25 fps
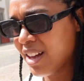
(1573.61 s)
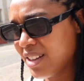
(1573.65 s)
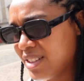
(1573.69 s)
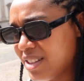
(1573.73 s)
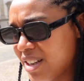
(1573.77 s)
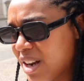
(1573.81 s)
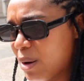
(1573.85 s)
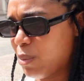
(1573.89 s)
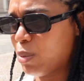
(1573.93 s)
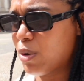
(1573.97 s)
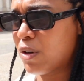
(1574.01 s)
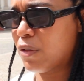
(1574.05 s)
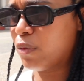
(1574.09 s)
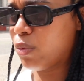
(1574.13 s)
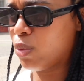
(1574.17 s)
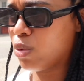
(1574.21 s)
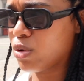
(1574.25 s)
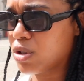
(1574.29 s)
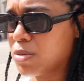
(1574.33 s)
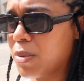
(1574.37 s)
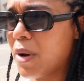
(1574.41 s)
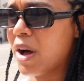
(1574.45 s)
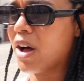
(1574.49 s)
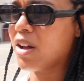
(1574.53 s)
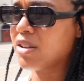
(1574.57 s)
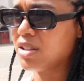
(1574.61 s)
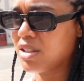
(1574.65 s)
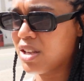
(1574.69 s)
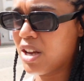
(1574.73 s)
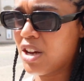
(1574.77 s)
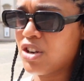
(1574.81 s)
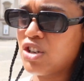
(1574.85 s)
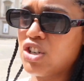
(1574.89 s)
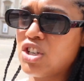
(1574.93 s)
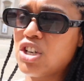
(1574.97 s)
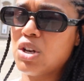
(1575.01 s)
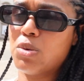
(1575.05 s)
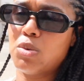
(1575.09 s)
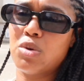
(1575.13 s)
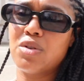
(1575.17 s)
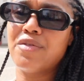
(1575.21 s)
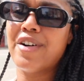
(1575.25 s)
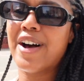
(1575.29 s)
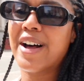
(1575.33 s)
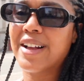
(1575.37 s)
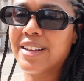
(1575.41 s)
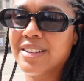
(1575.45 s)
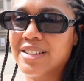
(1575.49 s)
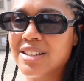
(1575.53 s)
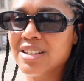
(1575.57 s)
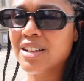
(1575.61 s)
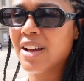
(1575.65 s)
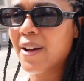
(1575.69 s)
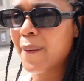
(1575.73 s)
then I would have walked past her and she would have had